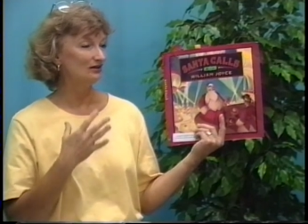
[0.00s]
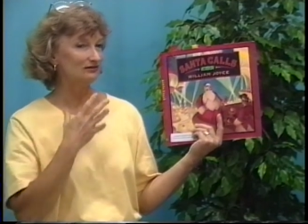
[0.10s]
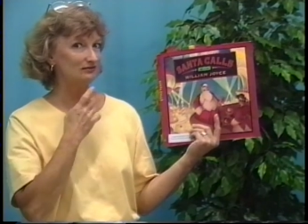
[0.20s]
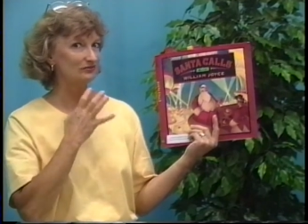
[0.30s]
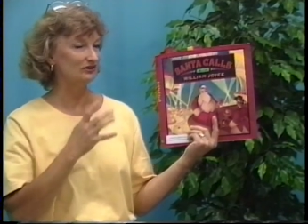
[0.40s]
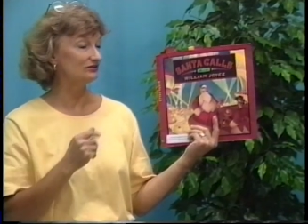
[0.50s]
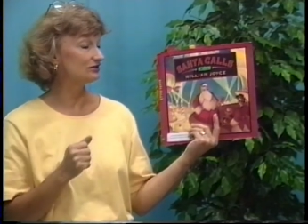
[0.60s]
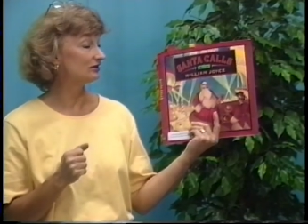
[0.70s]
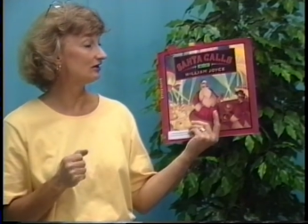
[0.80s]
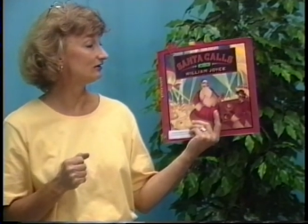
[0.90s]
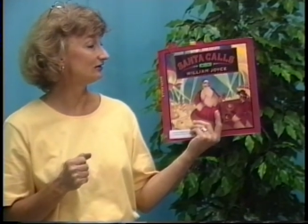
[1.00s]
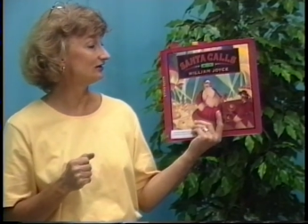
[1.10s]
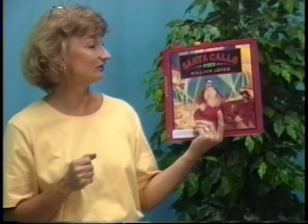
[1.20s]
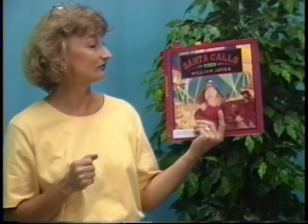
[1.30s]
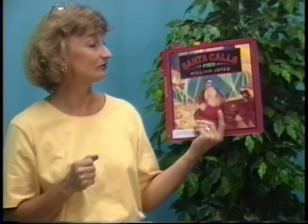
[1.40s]
lumpy that you can hardly
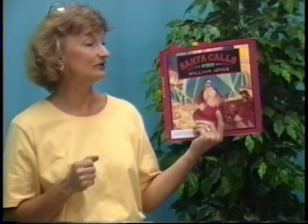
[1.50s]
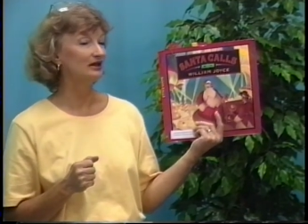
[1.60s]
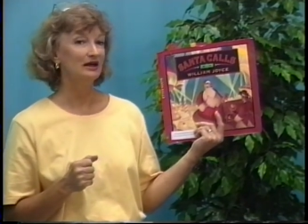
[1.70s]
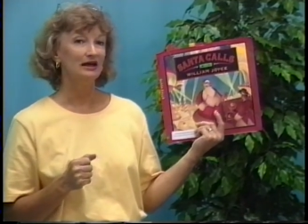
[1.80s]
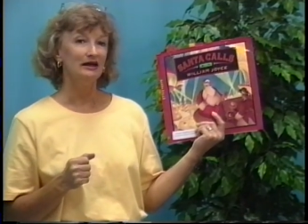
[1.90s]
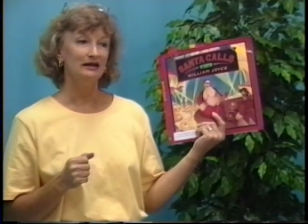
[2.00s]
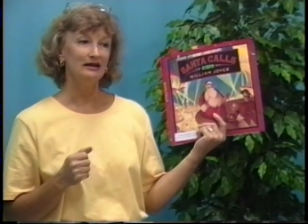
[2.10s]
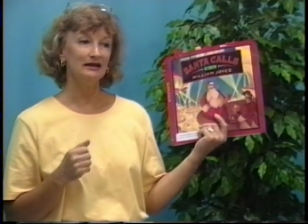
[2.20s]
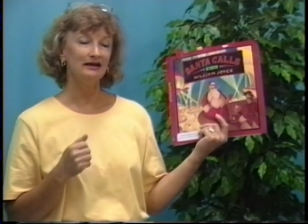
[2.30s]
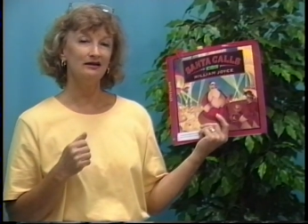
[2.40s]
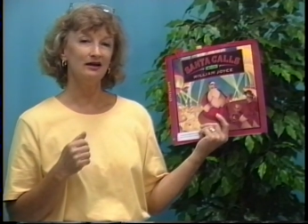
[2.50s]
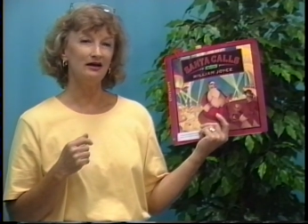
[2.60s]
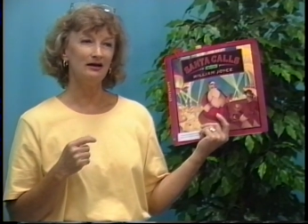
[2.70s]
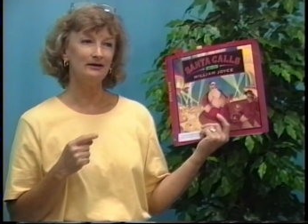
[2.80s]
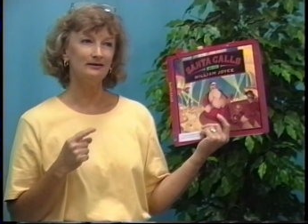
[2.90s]
get through it. And
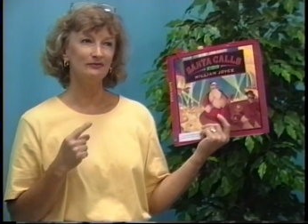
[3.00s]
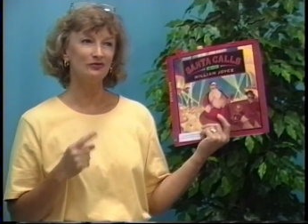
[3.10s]
uh,